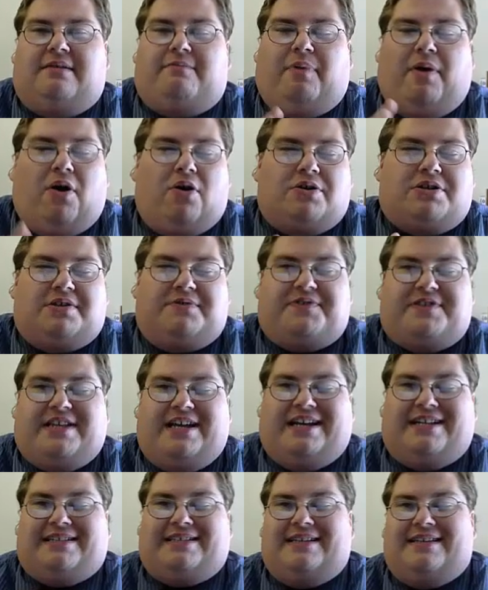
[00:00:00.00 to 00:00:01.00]
Parts of
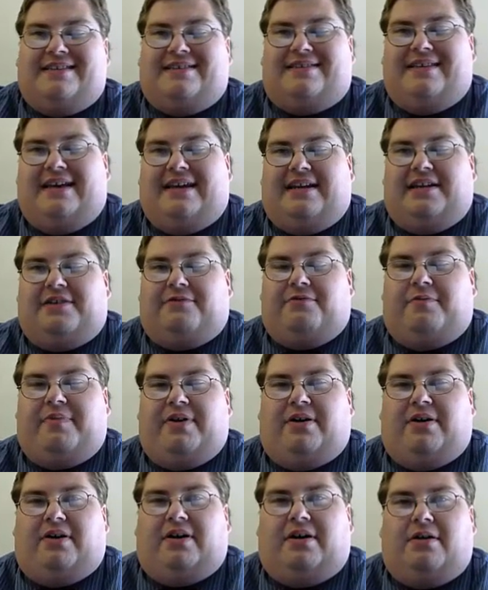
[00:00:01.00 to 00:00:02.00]
states then in
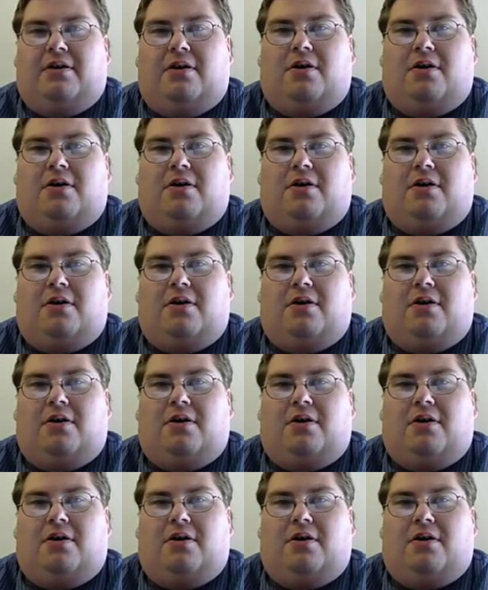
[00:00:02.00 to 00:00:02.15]
rebellion.